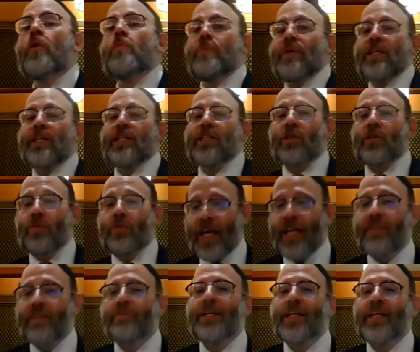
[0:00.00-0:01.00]
Oh, but he's
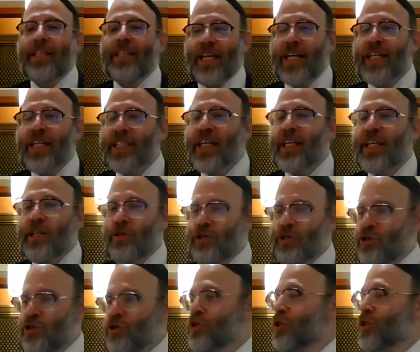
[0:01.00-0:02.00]
asking you
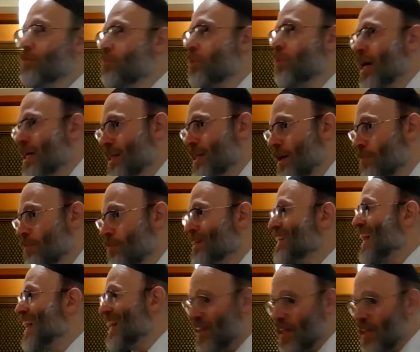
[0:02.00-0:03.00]
should combine them.
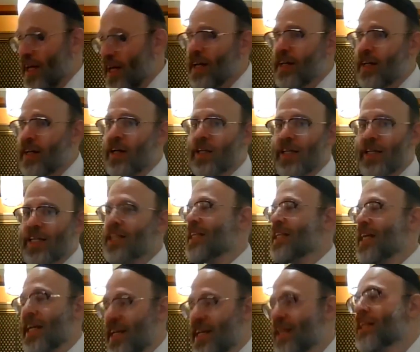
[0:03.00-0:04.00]
But the halacha is
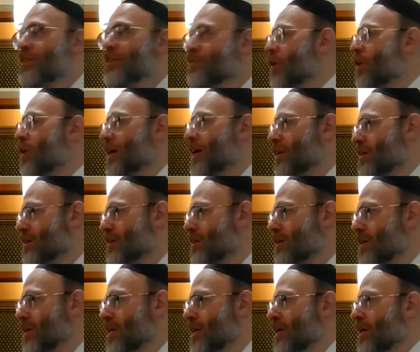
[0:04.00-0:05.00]
that it is fine.
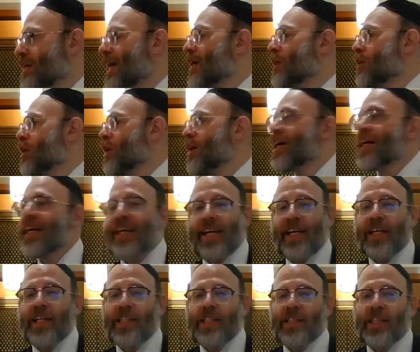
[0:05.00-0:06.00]
The halacha
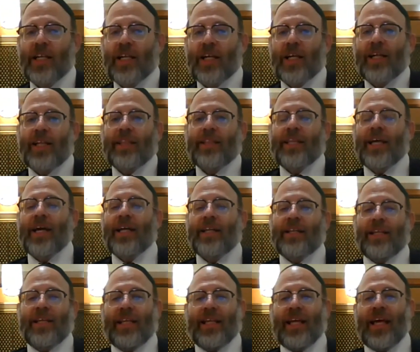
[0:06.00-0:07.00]
is
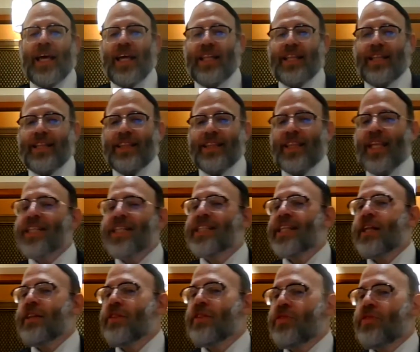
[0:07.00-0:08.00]
that less
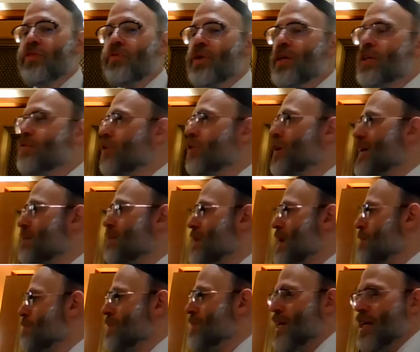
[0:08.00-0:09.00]
than 3 tvachim
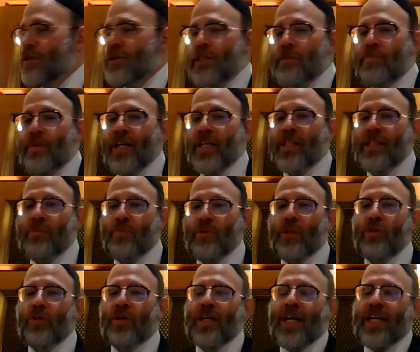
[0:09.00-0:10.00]
empty airspace,
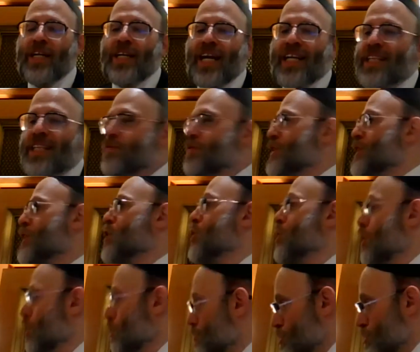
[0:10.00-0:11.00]
we look at it as if it's
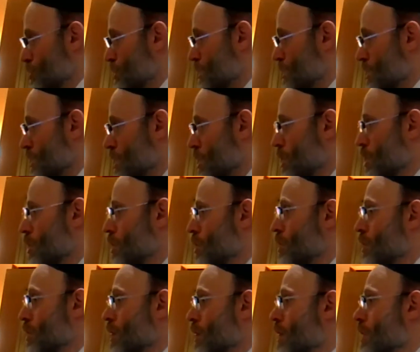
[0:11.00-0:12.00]
closed.
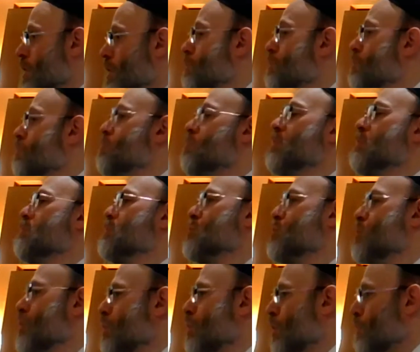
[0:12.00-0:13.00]

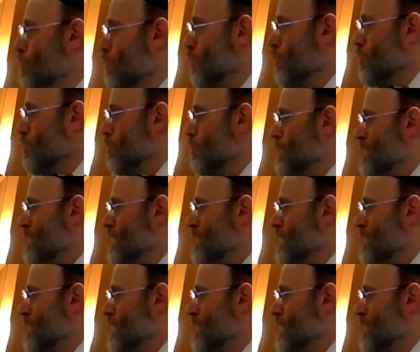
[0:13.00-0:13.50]
Lavud.